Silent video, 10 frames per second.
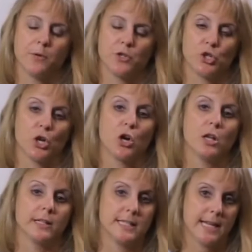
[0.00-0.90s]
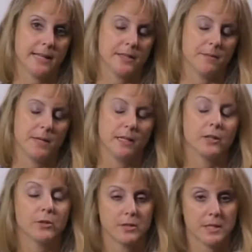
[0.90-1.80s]
that you can call into Anthem and
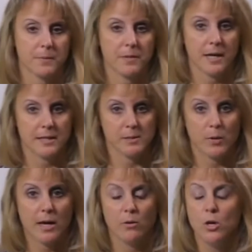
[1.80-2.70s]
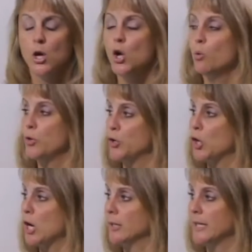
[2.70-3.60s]
get hooked up with that as well. When you
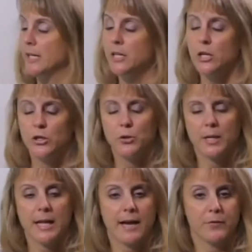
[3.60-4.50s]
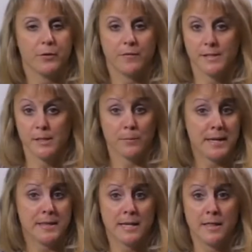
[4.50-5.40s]
call in, you can have your visit
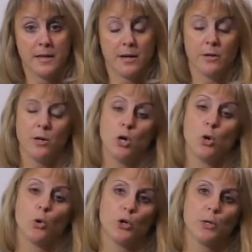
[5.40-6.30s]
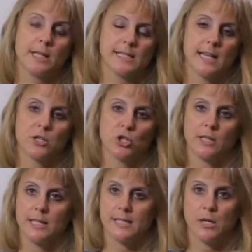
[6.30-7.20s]
right then and there, or you can schedule it.
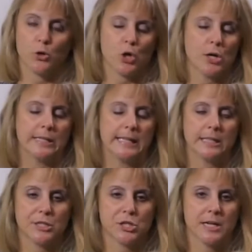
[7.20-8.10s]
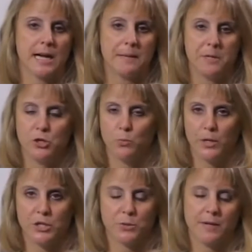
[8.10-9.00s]
Let's say you're calling in at lunchtime and you
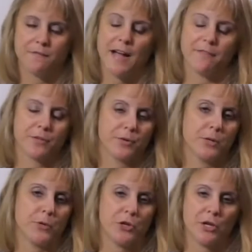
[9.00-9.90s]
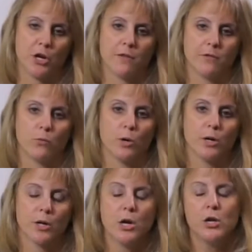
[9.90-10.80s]
want to do it at 5:30 when you get off of
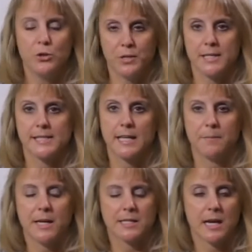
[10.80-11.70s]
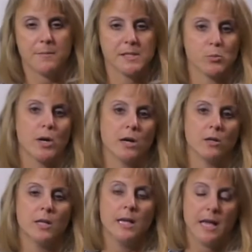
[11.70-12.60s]
work. You can set up that time as well,
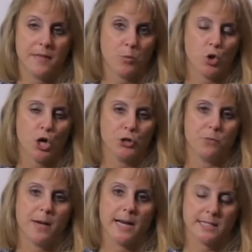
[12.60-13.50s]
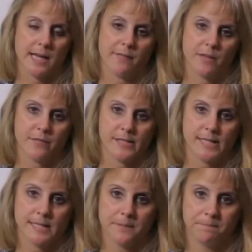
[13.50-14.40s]
and they will call you back to have that visit.